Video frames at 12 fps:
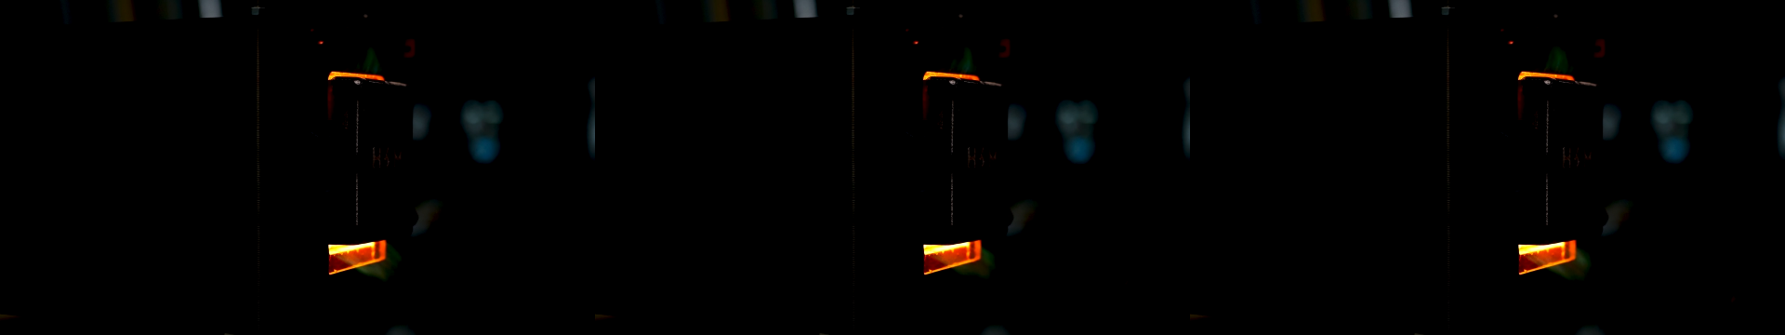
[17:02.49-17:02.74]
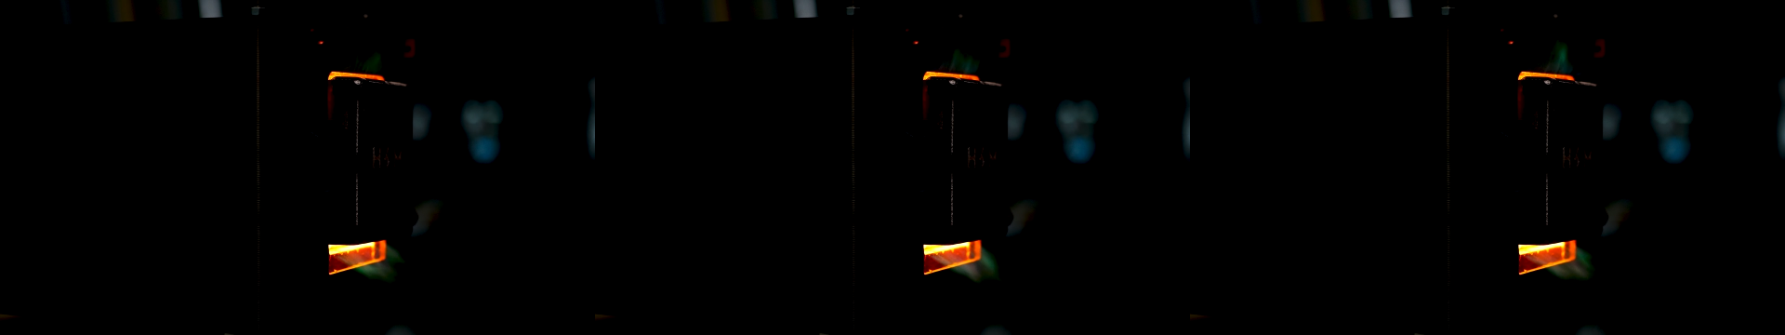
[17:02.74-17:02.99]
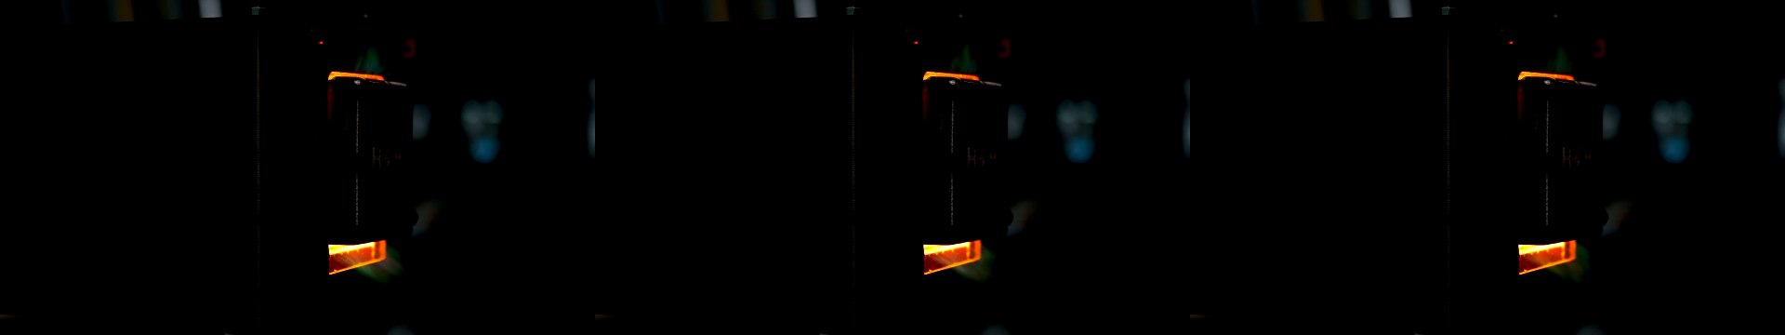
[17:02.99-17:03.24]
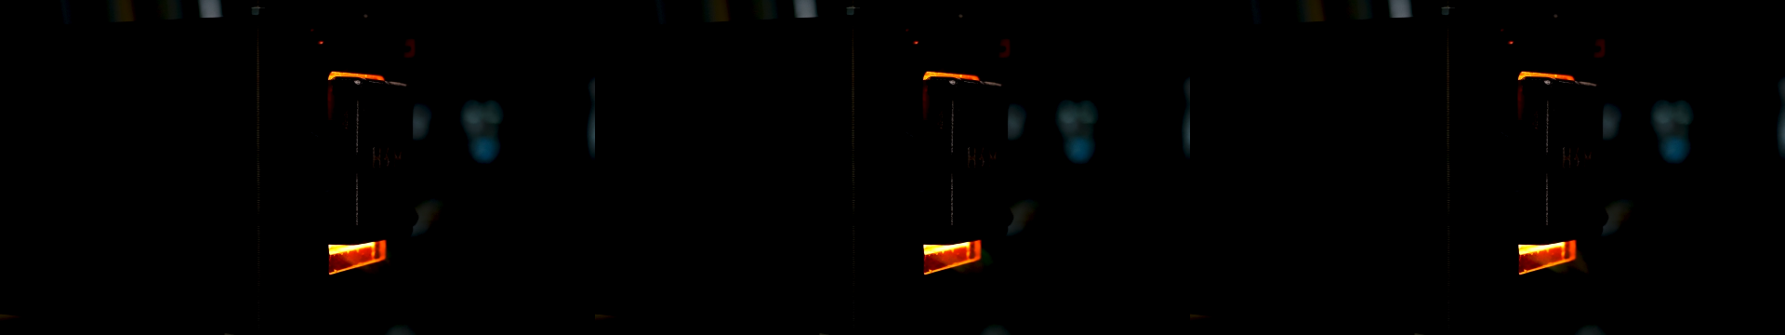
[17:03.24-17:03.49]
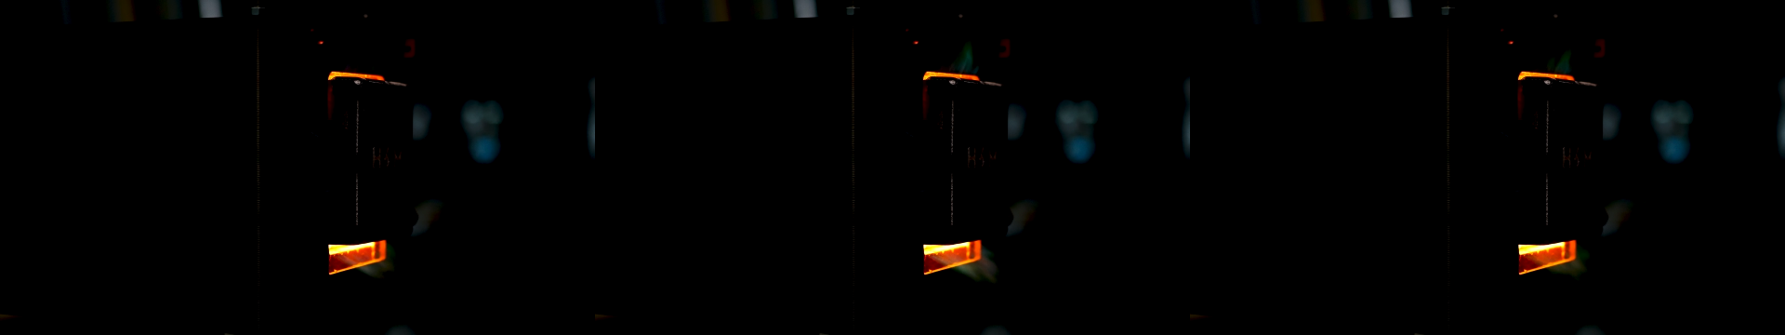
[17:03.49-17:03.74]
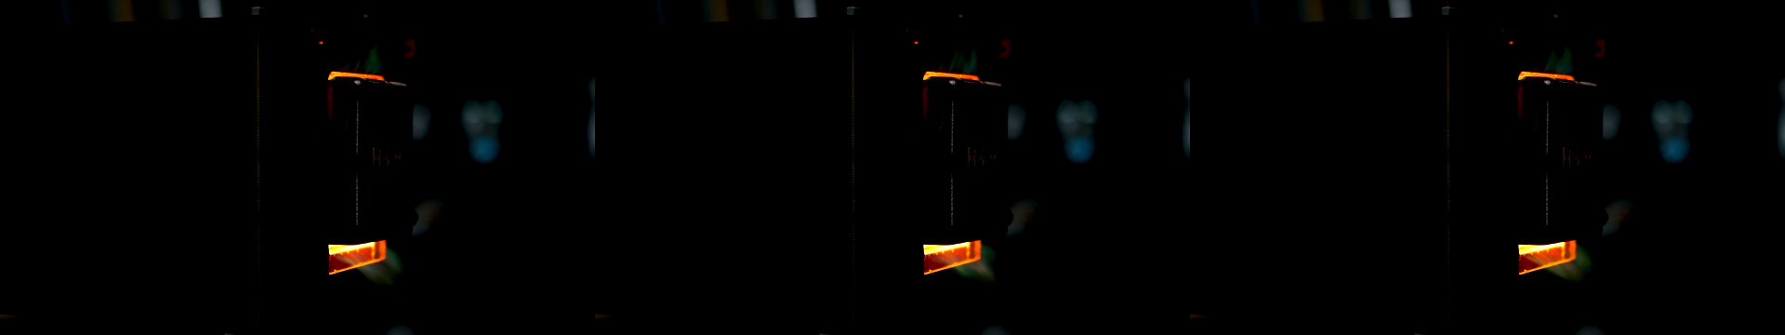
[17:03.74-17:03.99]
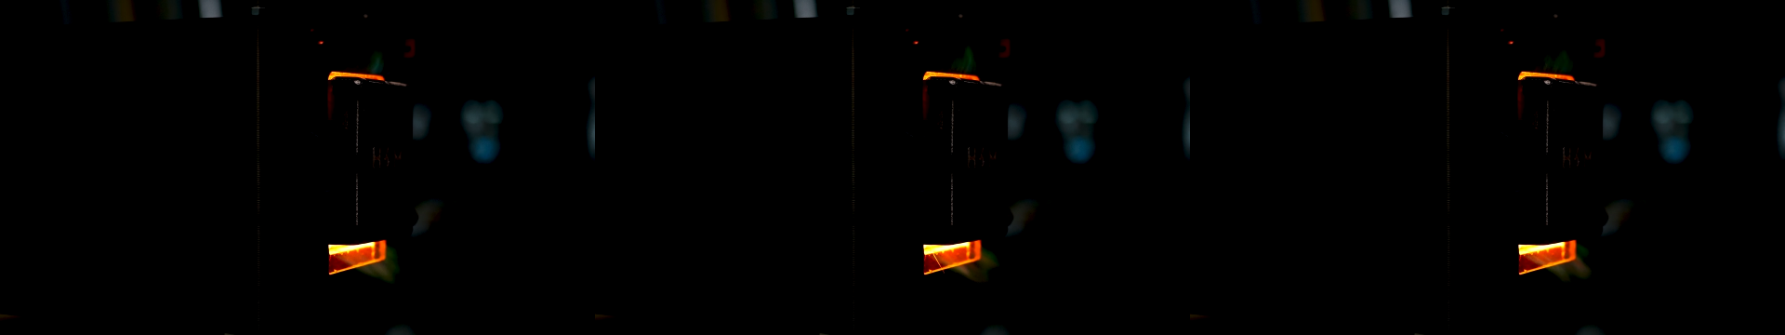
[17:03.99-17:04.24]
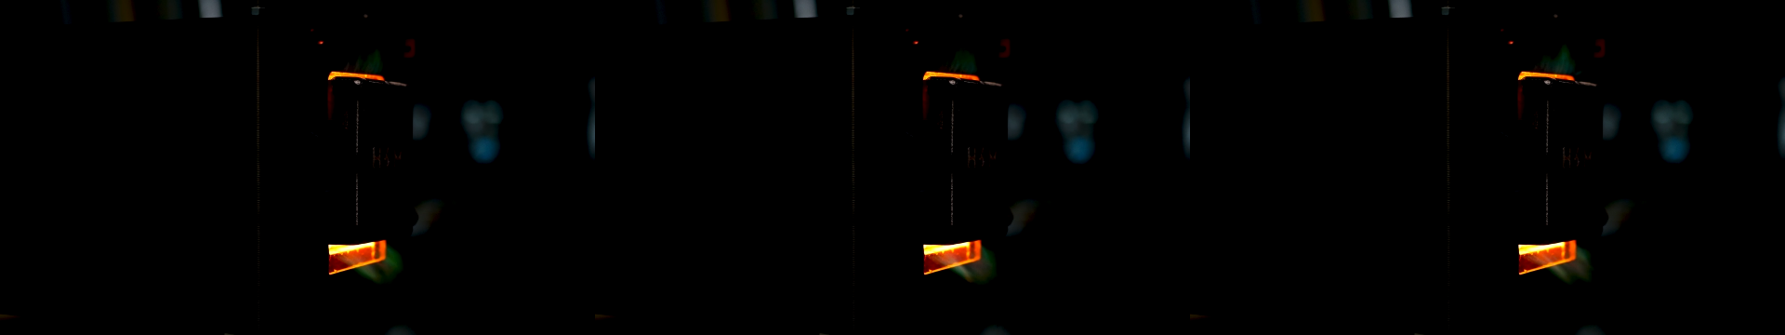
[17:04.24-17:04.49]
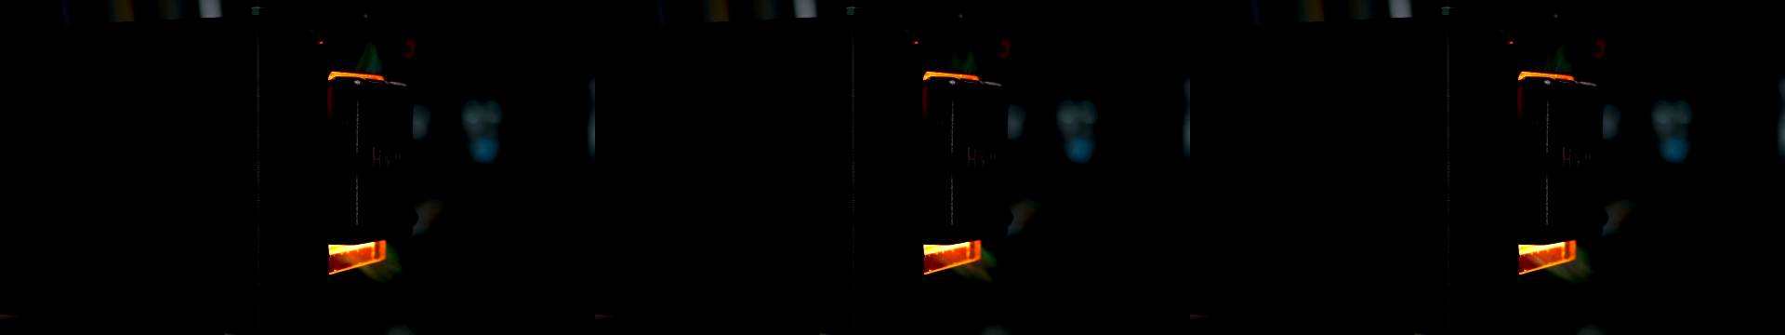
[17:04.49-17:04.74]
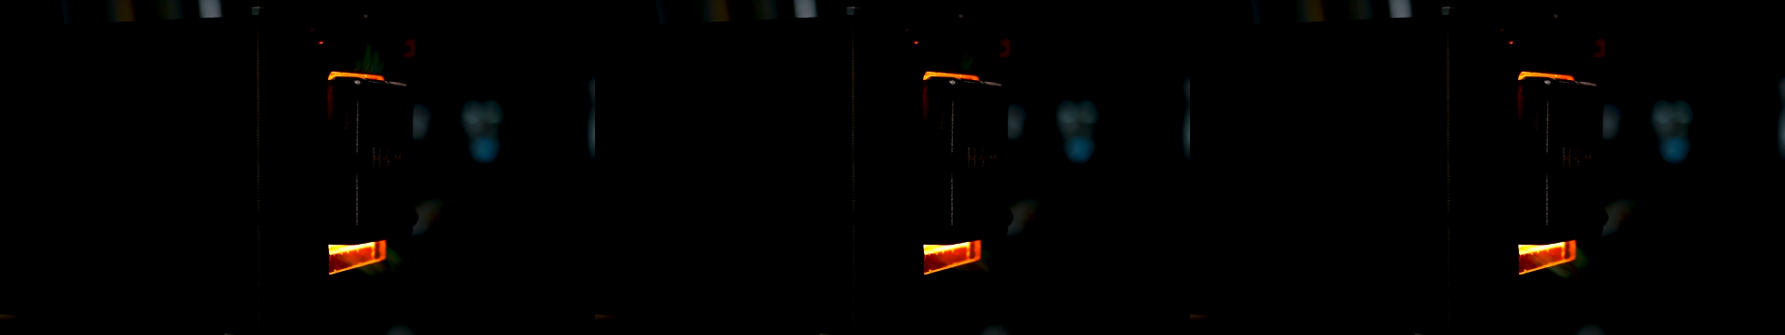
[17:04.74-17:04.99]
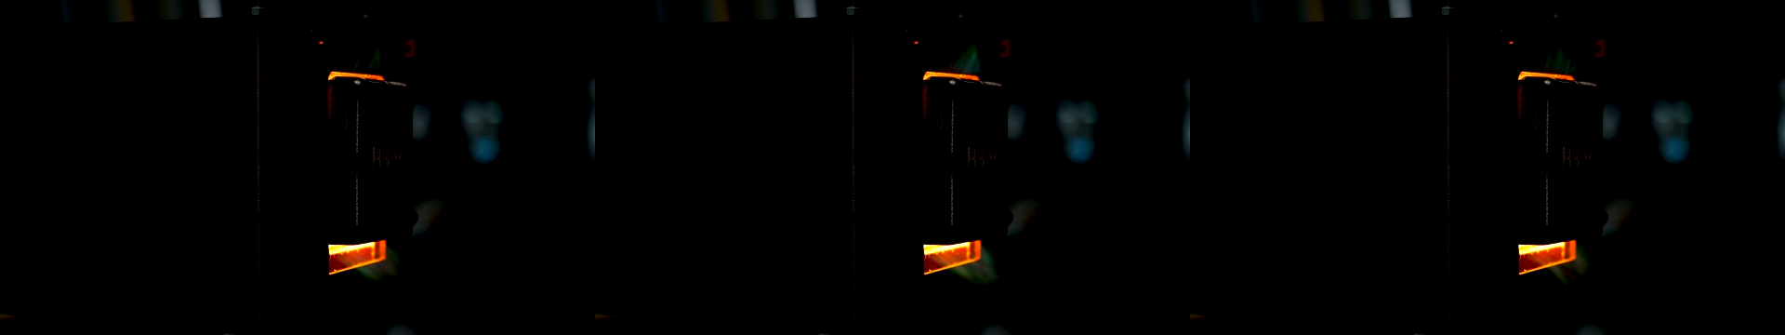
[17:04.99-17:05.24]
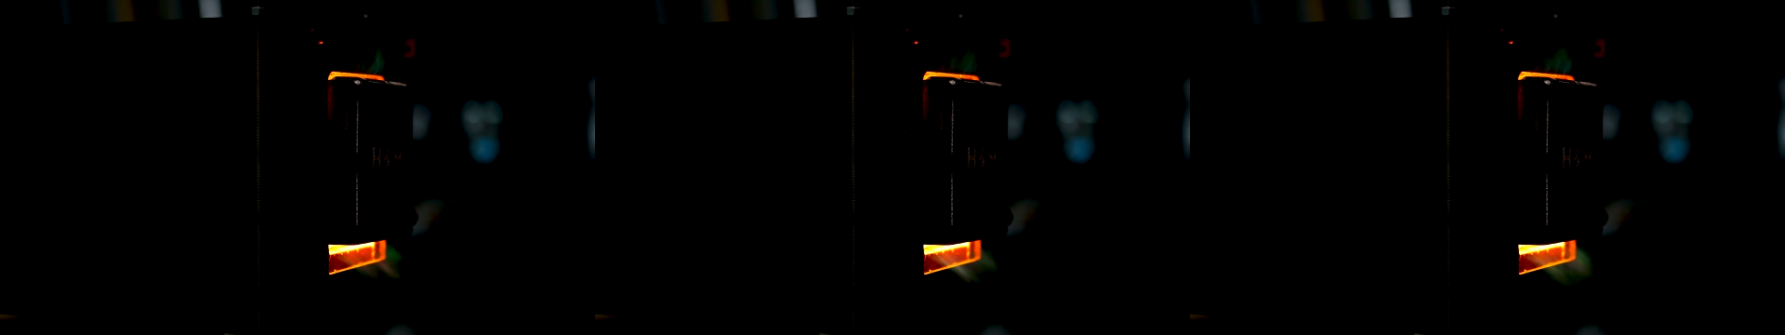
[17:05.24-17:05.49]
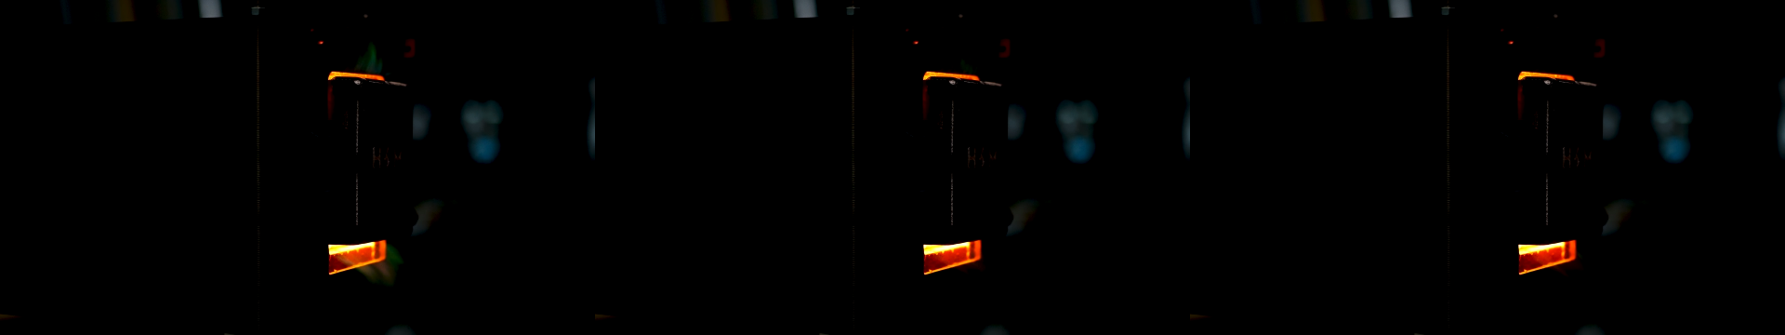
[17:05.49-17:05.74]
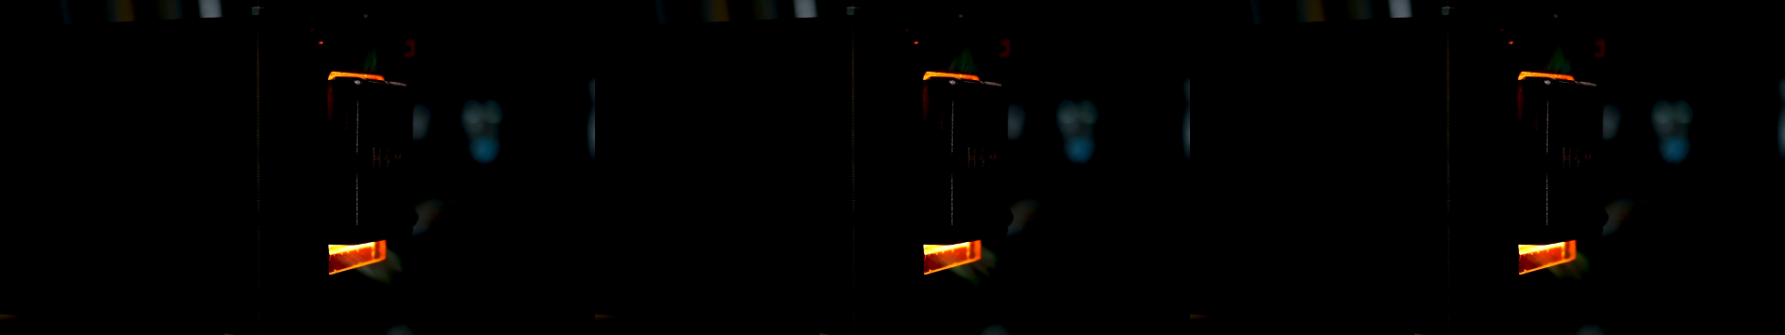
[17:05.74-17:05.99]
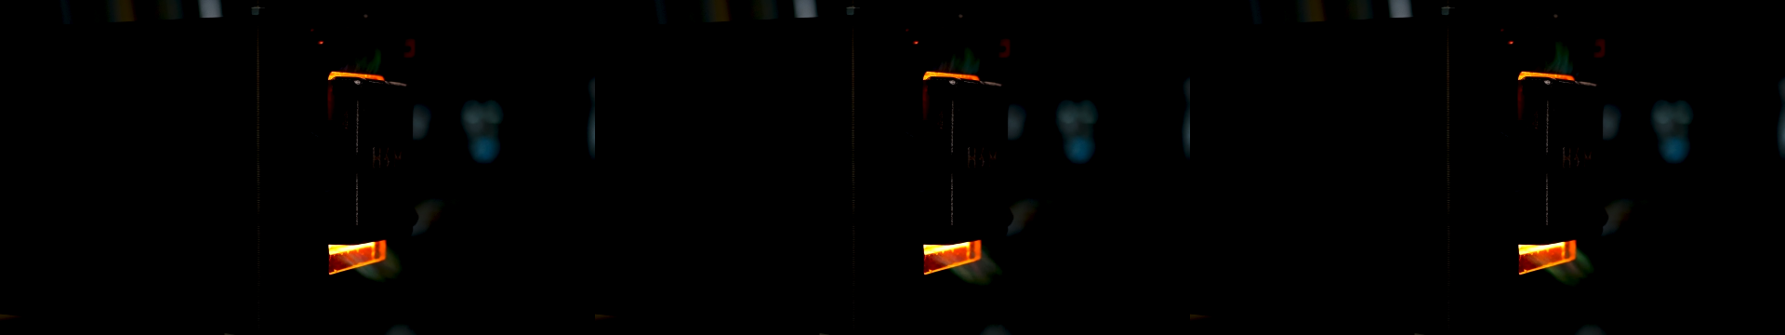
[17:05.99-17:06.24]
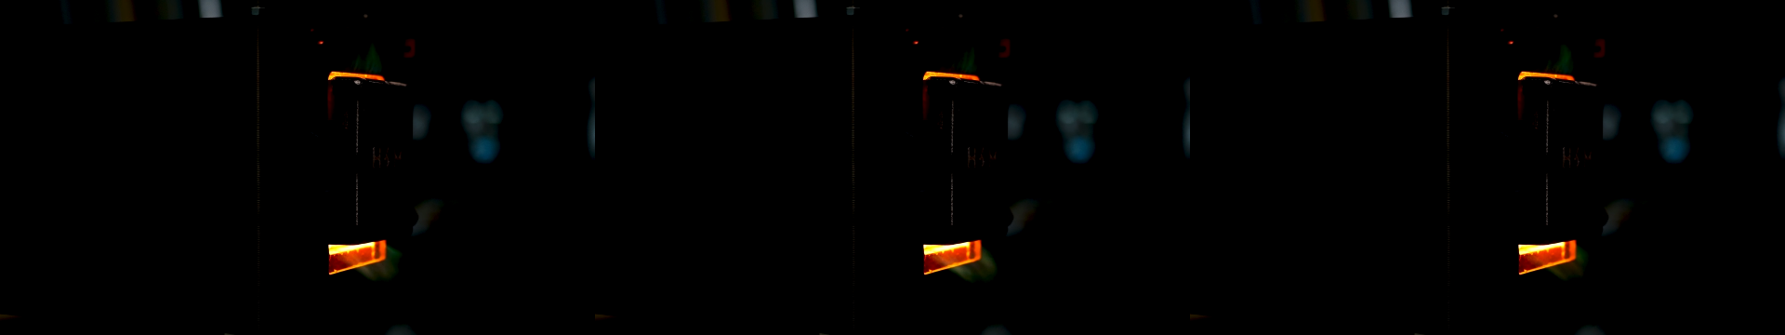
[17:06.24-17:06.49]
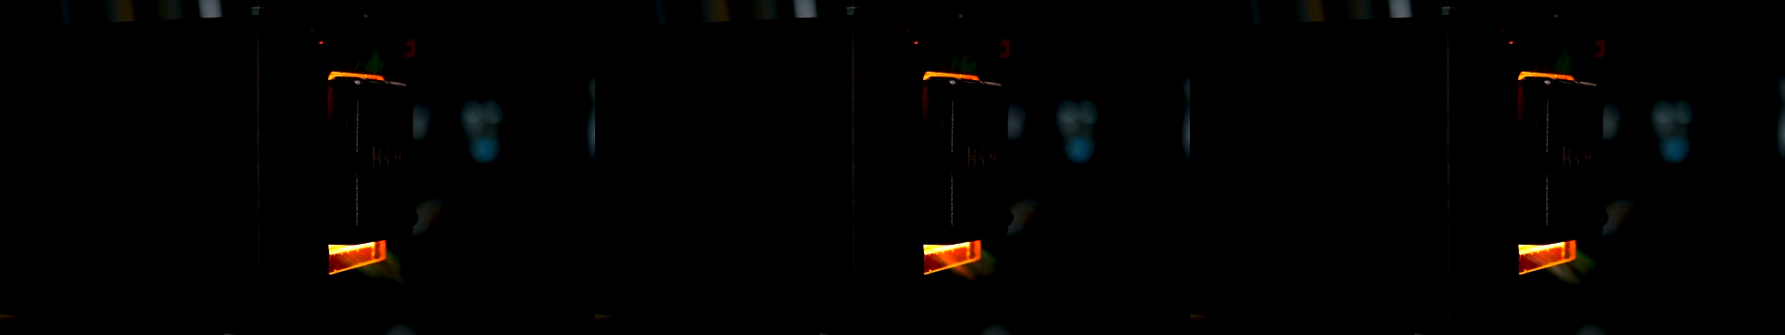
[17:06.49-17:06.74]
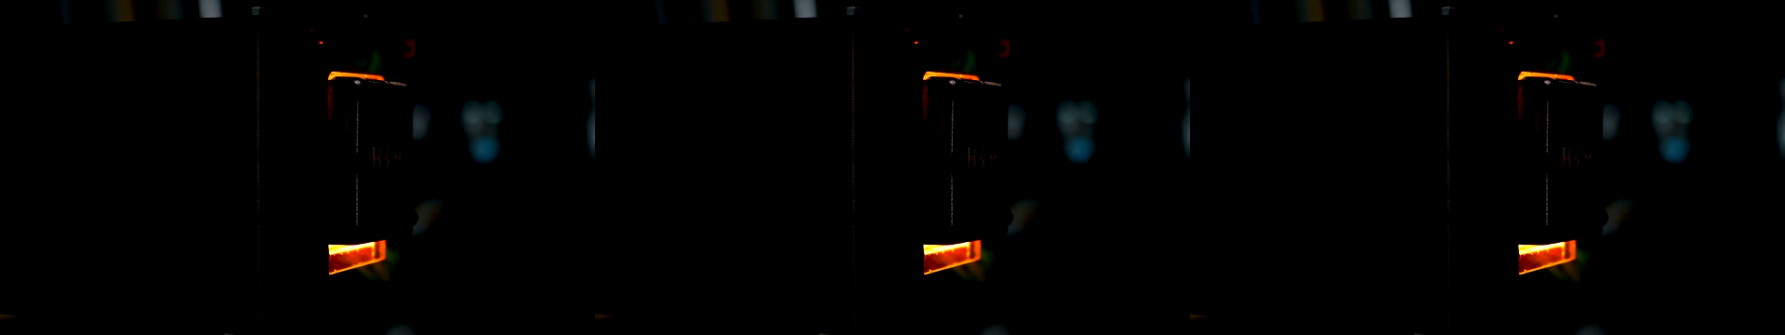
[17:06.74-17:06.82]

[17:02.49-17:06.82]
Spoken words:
Nobody's mouth can be seen.